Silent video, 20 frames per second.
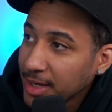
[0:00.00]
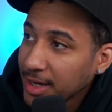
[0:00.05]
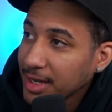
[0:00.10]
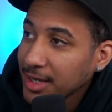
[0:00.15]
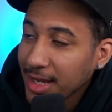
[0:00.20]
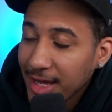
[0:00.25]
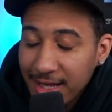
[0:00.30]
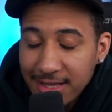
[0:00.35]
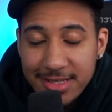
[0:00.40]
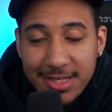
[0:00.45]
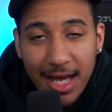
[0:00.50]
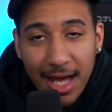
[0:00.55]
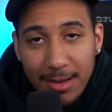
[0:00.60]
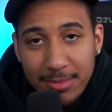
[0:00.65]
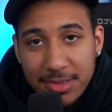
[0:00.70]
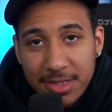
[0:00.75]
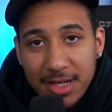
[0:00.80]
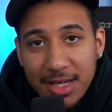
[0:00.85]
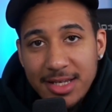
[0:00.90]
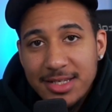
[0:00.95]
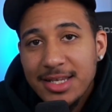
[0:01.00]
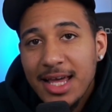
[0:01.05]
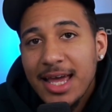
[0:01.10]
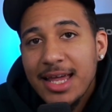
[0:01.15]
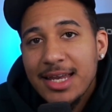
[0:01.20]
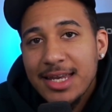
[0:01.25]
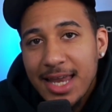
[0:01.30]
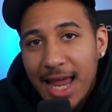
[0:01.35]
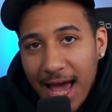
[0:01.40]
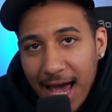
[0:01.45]
Klay Thompson is a
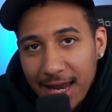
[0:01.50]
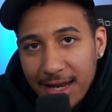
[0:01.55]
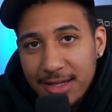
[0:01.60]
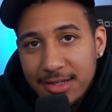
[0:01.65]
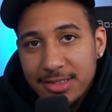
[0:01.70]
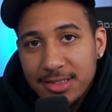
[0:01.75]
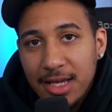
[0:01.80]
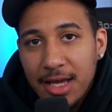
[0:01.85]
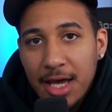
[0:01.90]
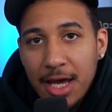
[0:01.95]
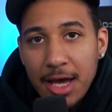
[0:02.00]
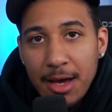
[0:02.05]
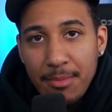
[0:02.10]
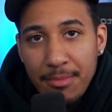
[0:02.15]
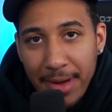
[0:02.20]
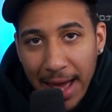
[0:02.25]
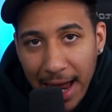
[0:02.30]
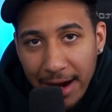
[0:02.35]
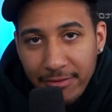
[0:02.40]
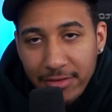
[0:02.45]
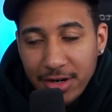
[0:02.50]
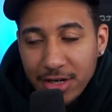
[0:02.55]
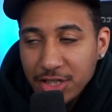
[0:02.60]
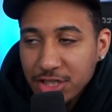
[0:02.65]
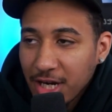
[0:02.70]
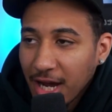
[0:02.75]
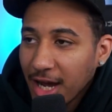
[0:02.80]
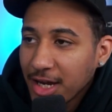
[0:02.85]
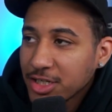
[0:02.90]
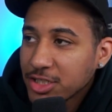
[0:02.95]
Dallas Maverick.
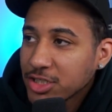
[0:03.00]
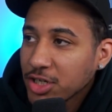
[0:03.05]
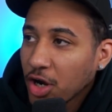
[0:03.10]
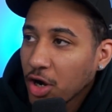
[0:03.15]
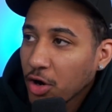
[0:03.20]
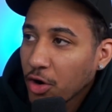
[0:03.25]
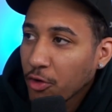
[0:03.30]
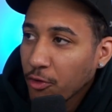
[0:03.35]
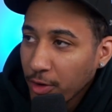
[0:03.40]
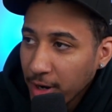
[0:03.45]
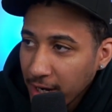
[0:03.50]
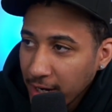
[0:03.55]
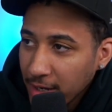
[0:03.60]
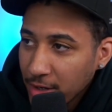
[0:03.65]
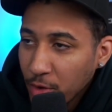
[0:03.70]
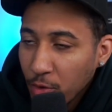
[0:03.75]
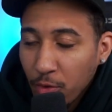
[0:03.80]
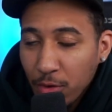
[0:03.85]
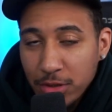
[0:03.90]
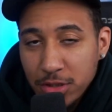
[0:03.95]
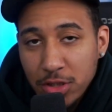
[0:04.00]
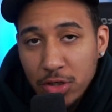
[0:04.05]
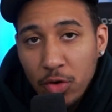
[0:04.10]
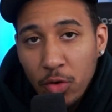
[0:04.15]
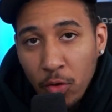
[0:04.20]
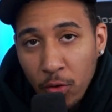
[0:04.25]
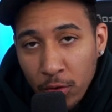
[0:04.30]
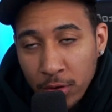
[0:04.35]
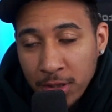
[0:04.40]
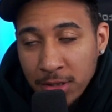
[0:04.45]
Josh Green going to the
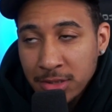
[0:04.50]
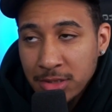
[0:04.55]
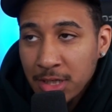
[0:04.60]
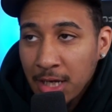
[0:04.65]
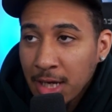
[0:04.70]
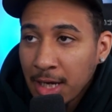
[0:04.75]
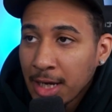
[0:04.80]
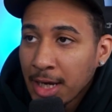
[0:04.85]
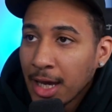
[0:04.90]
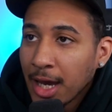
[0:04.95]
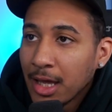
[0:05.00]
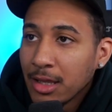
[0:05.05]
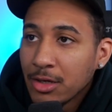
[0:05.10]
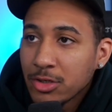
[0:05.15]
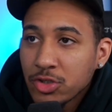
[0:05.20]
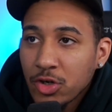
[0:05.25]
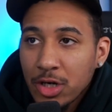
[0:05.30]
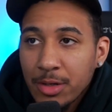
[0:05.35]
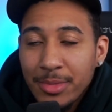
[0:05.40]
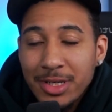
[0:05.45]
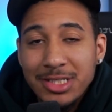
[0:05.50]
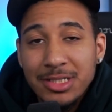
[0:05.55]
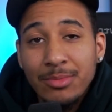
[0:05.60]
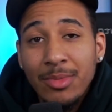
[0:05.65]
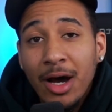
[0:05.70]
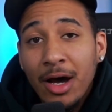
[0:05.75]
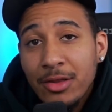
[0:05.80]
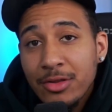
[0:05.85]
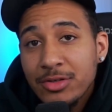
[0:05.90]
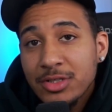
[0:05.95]
Hornets, and there's going to be some
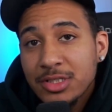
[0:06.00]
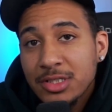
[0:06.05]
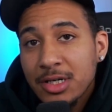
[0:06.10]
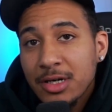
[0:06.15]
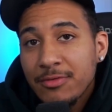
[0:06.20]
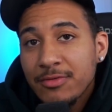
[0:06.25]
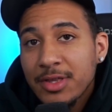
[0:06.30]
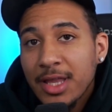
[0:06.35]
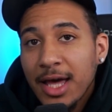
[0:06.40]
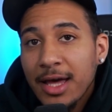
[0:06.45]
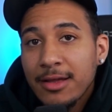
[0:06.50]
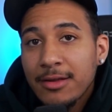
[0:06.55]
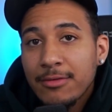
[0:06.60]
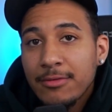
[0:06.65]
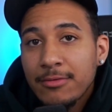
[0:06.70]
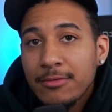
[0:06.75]
other stuff that